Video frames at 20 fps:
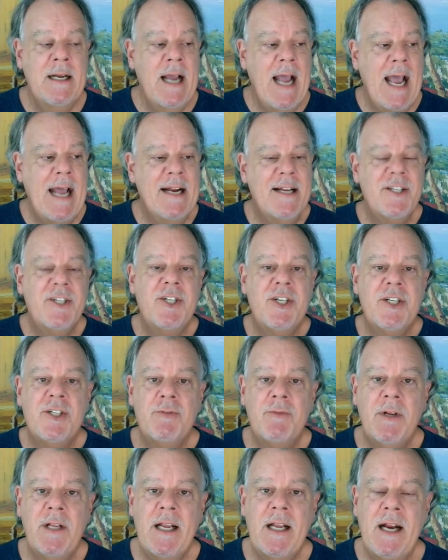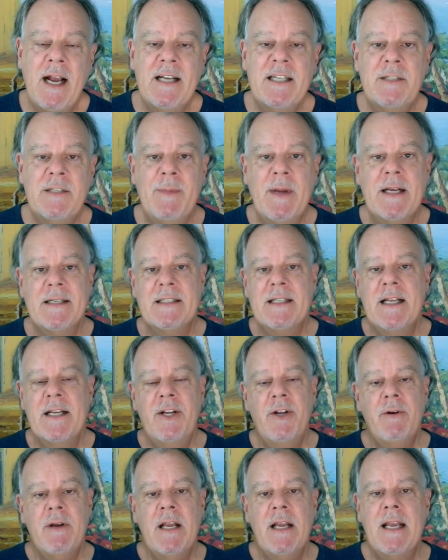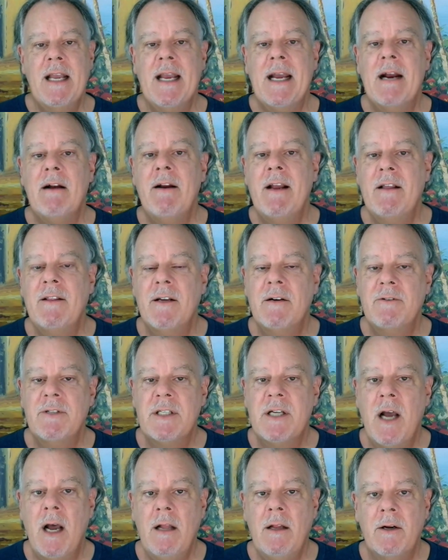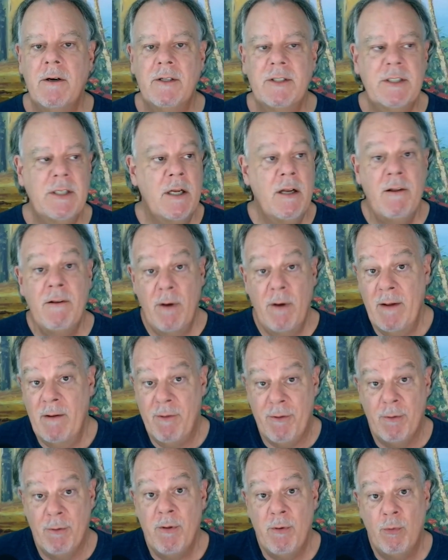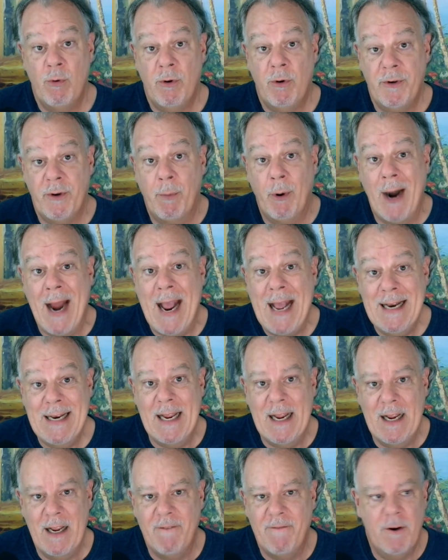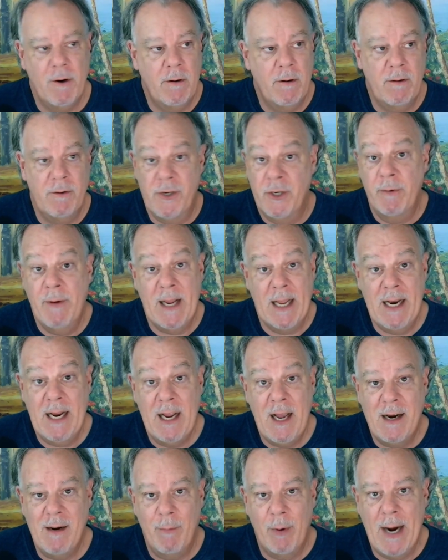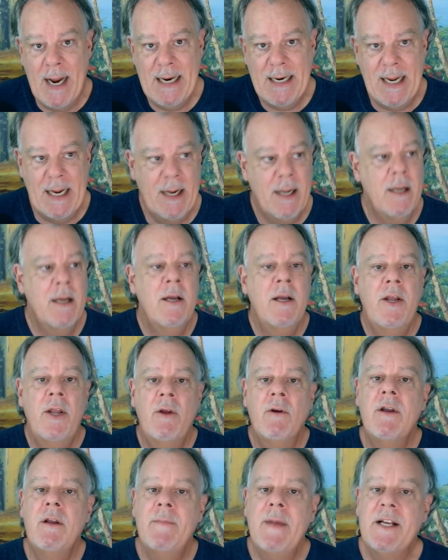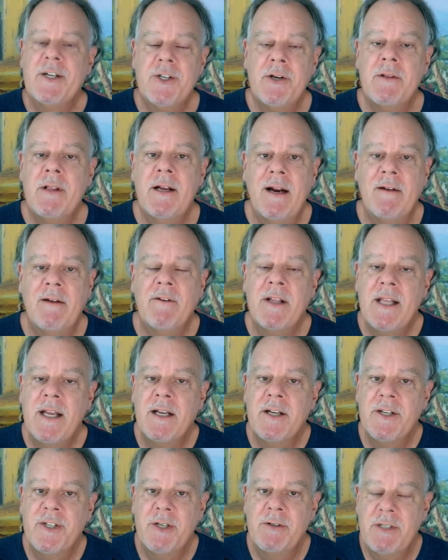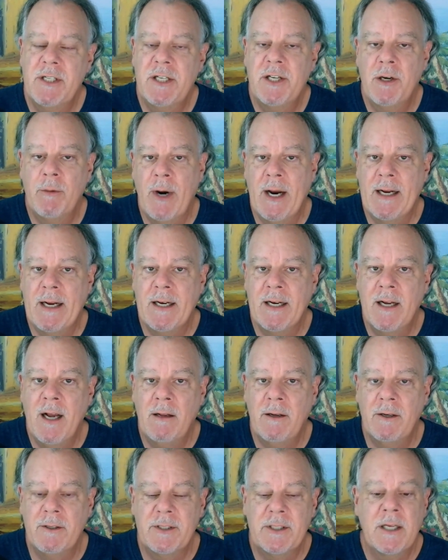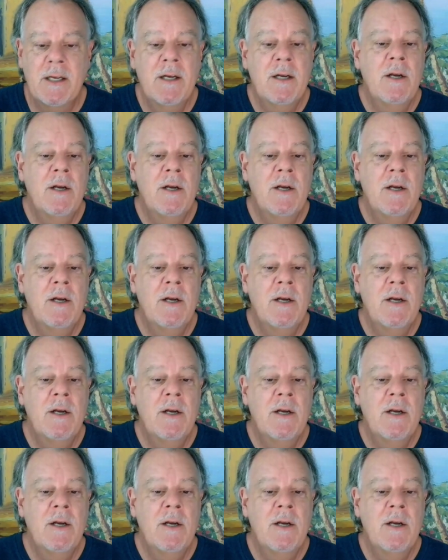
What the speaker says: And it's just really nice because then you can carry those colors through the world of branding. If you're doing any kind of branding, you can make sure that everything is using your branded colors.